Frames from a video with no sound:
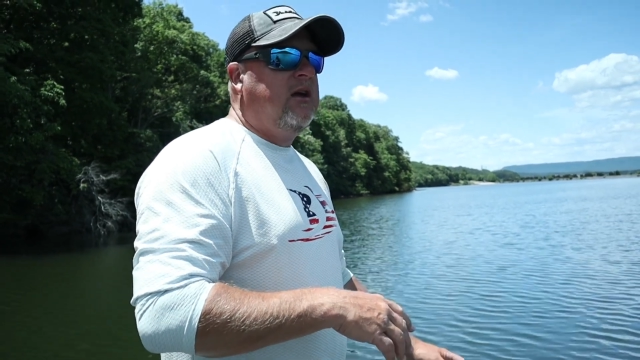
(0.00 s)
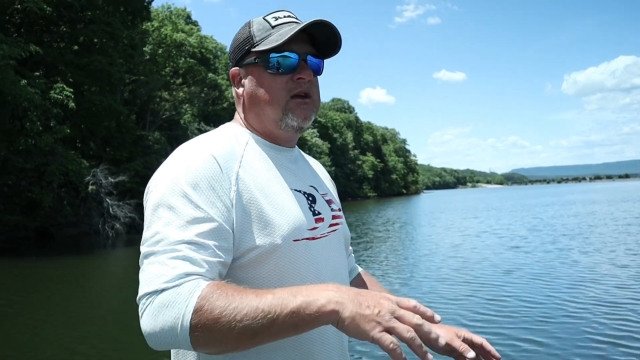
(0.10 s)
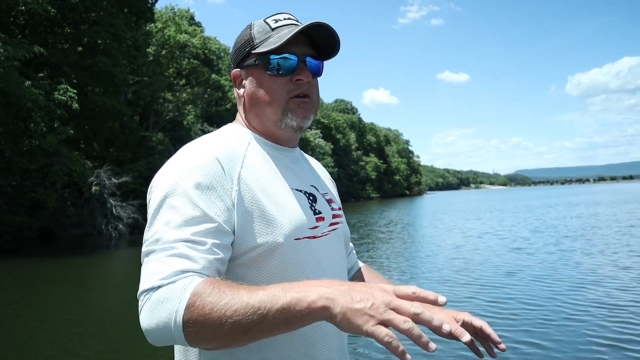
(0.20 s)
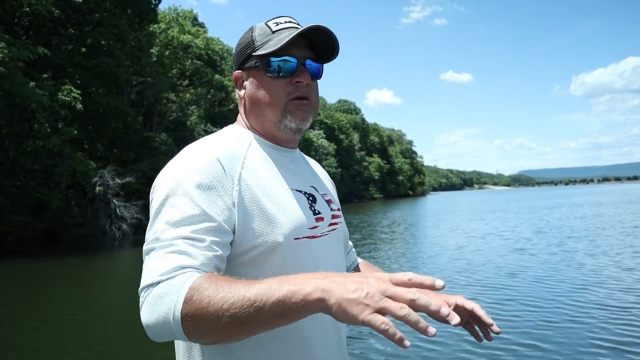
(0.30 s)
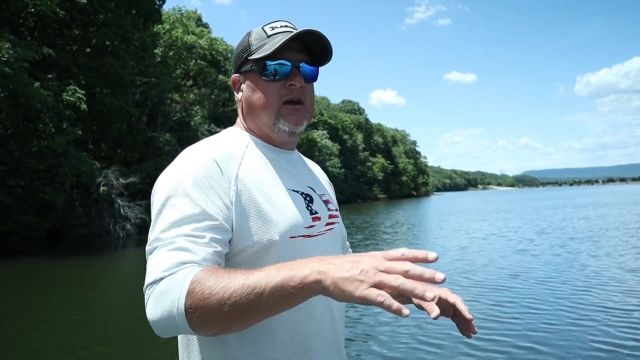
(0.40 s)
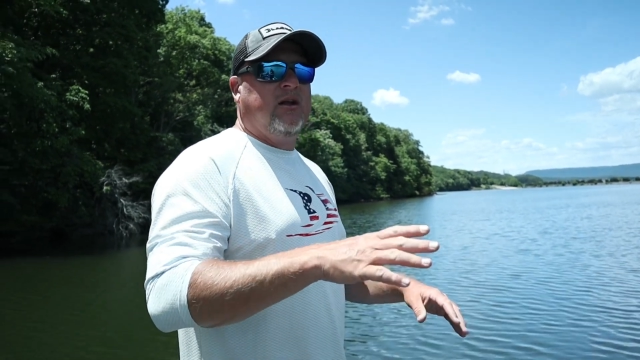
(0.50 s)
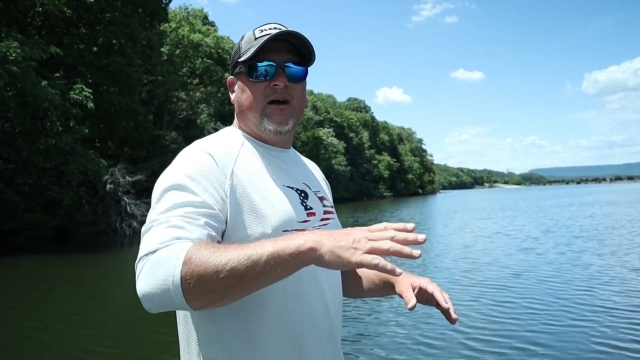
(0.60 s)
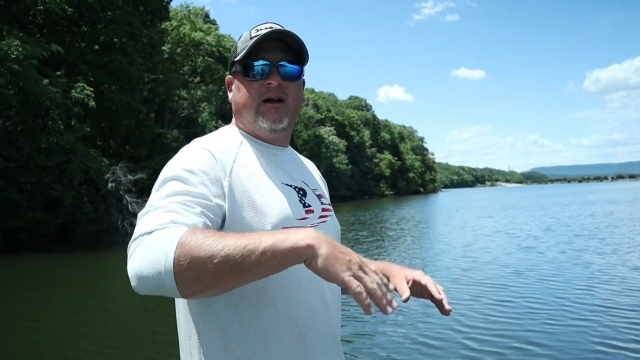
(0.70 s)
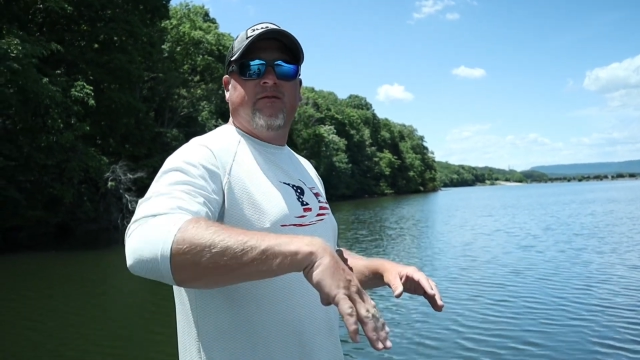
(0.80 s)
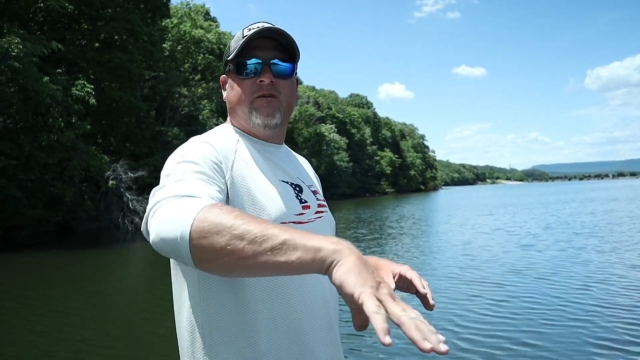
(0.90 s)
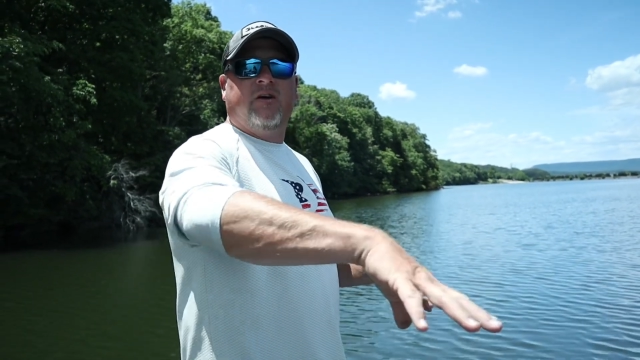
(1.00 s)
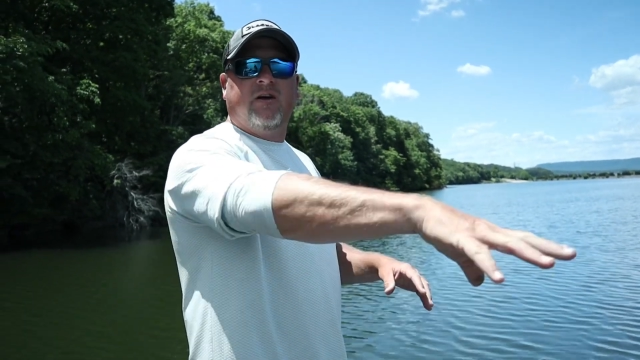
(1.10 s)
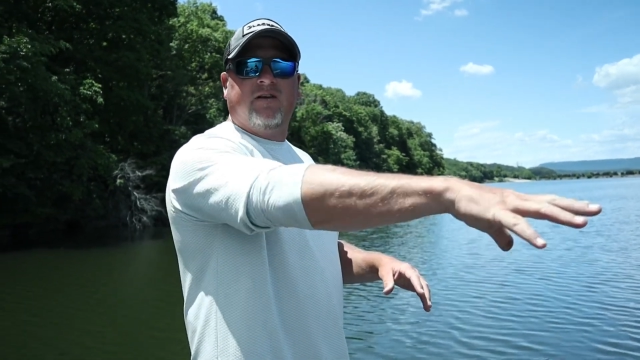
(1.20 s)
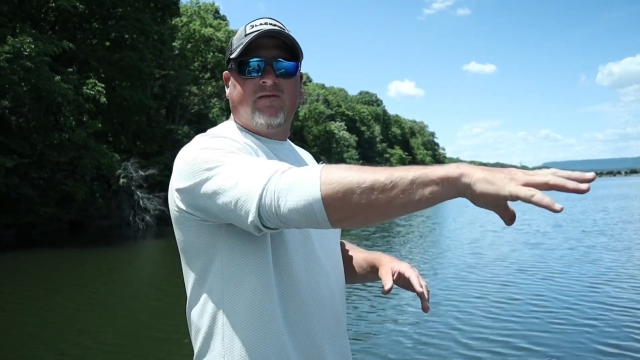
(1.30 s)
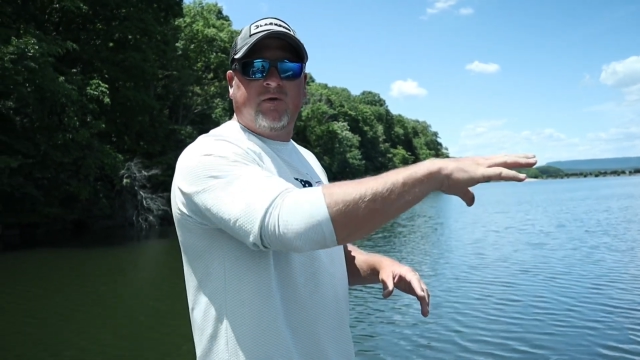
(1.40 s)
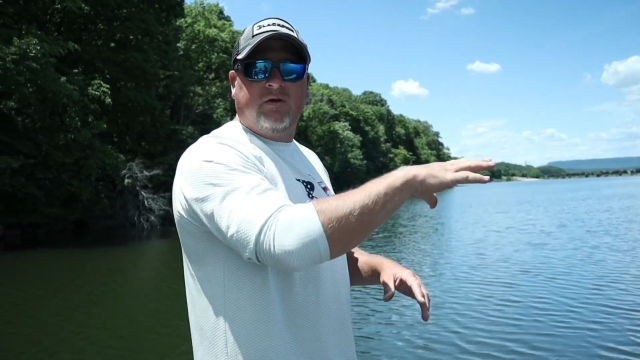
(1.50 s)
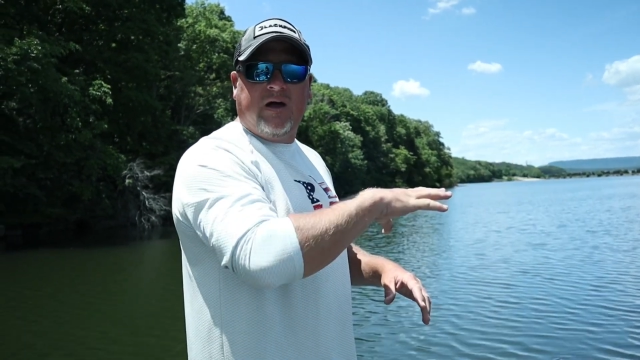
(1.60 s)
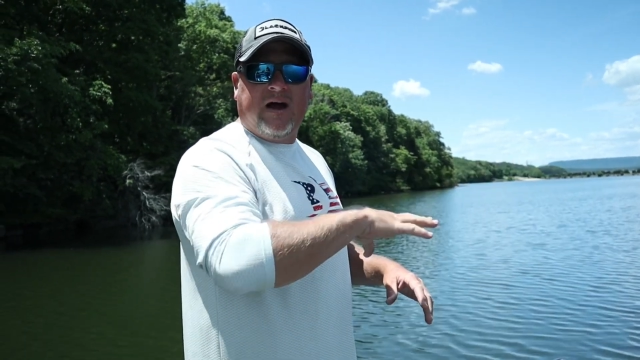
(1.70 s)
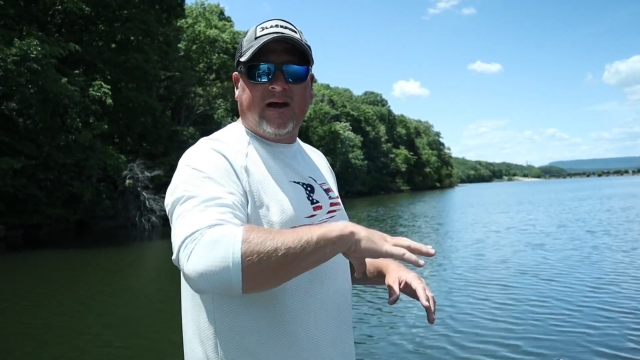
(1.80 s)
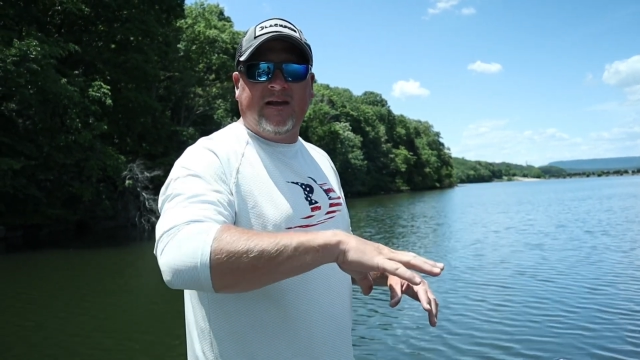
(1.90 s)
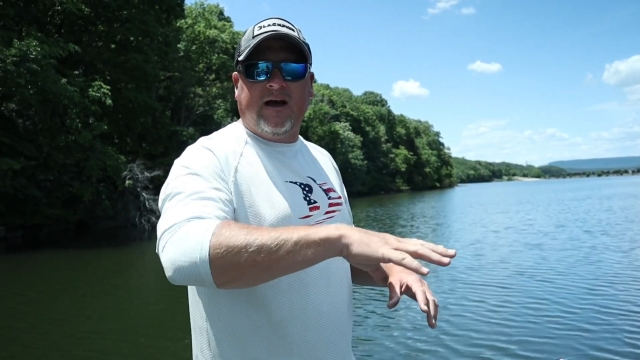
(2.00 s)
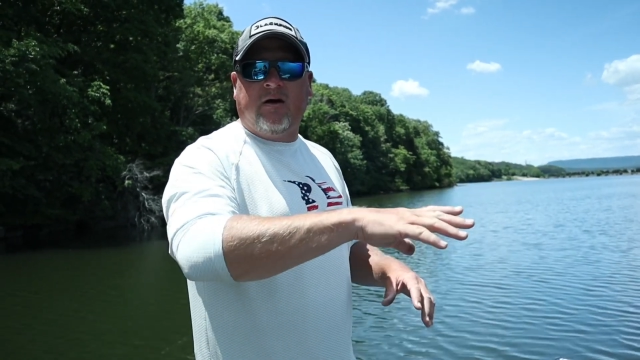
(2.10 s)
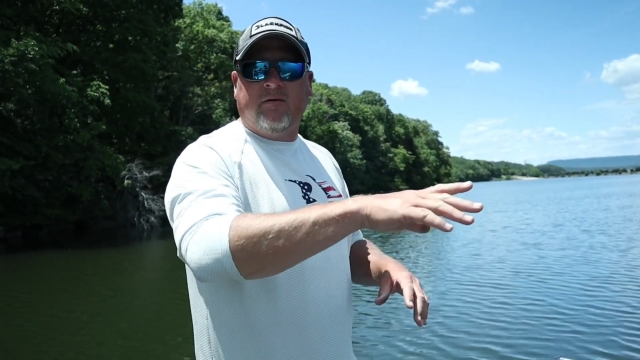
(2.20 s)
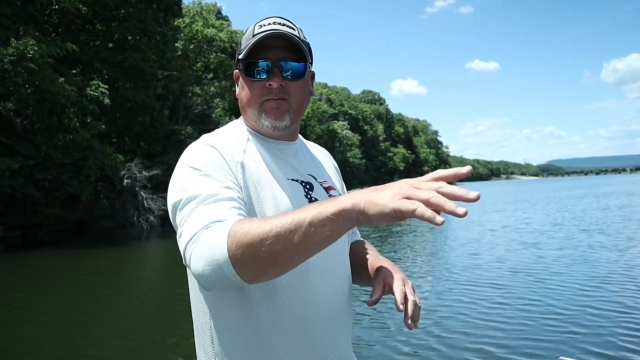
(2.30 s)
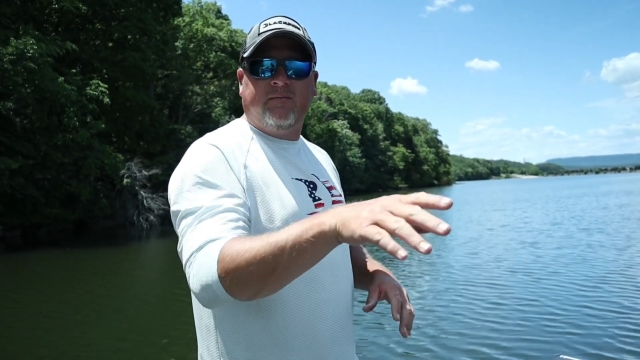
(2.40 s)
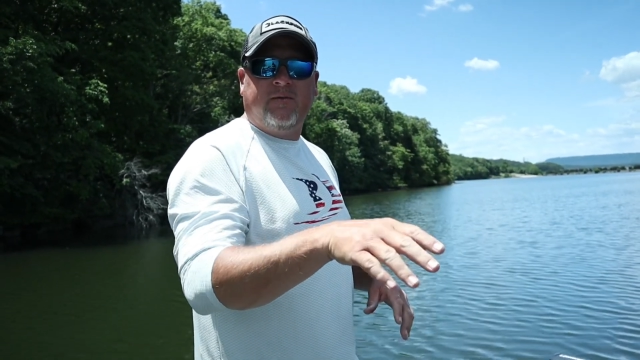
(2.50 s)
you get a lot of variance when you lock it down.